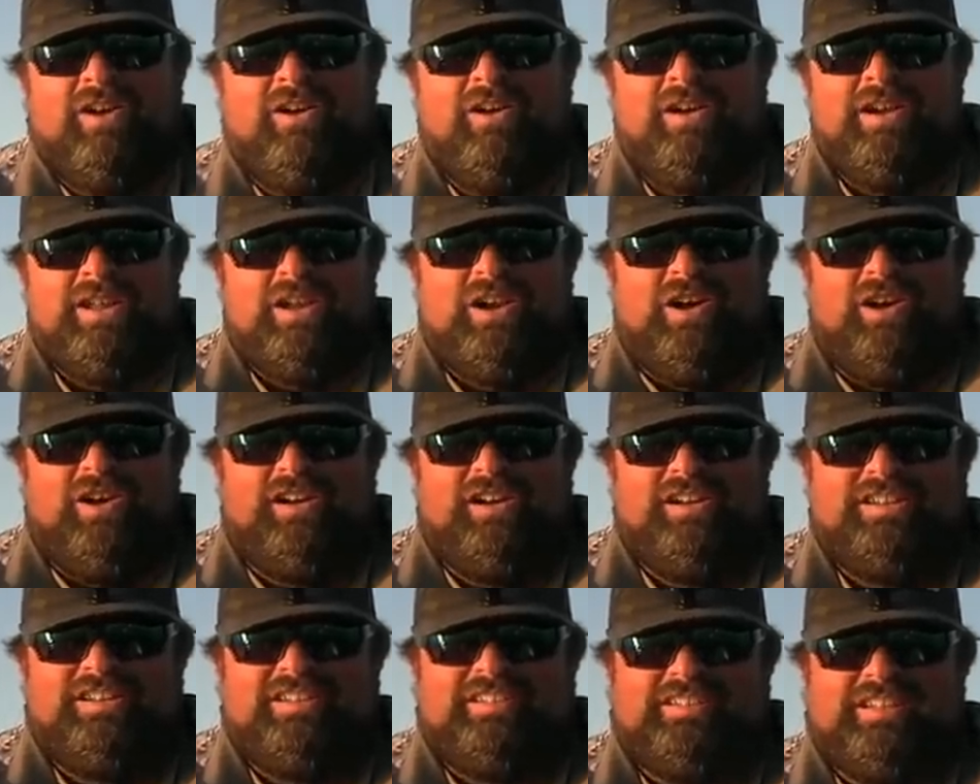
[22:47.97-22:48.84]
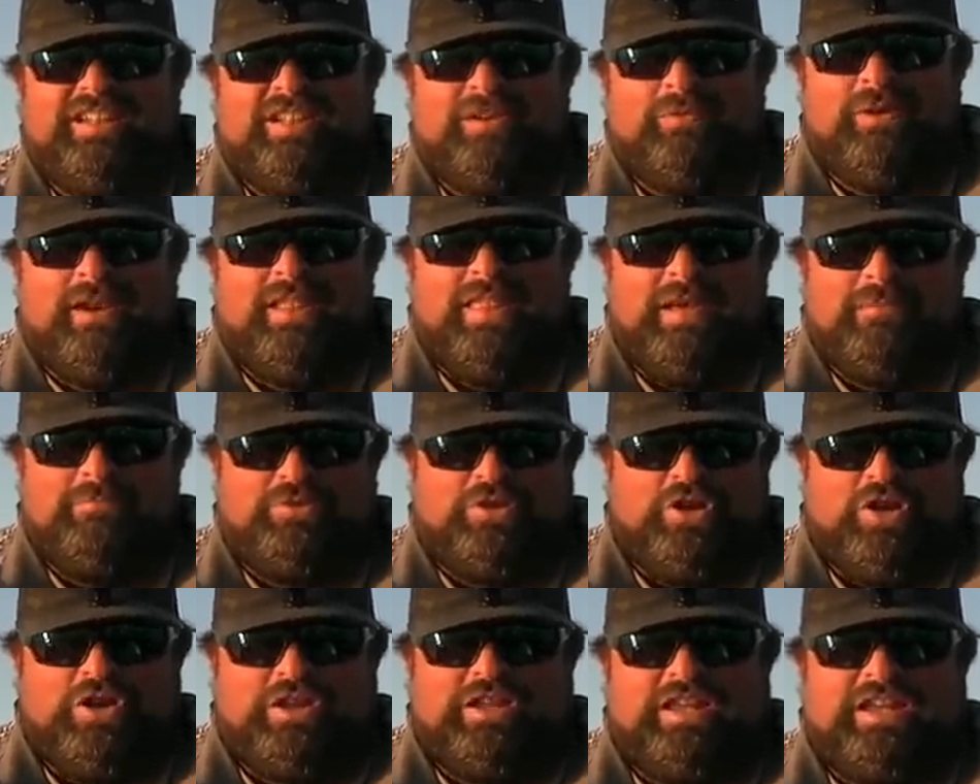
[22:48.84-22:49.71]
Oh, you know, just another one of them
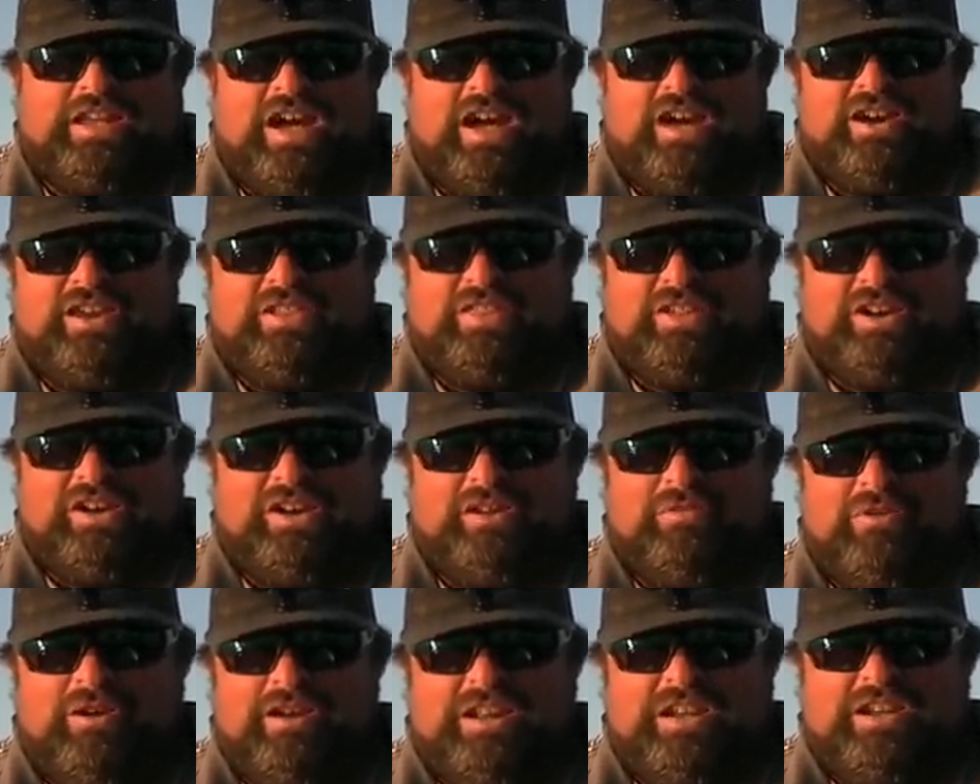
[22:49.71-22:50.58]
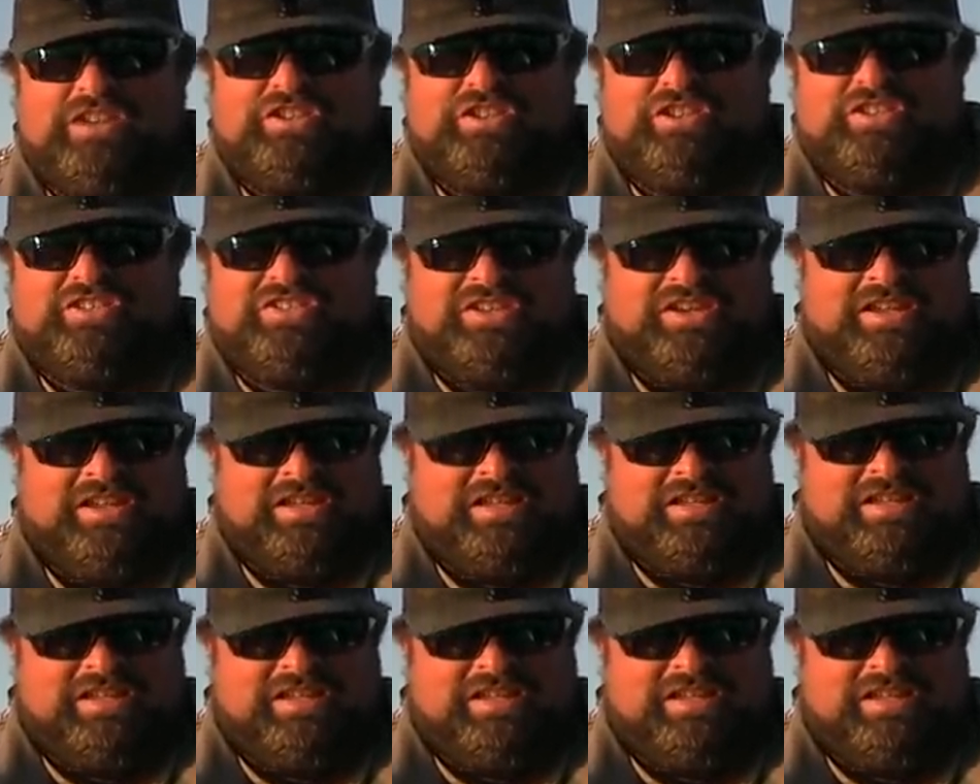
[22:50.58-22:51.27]
cookie cutter thirty-one inchers.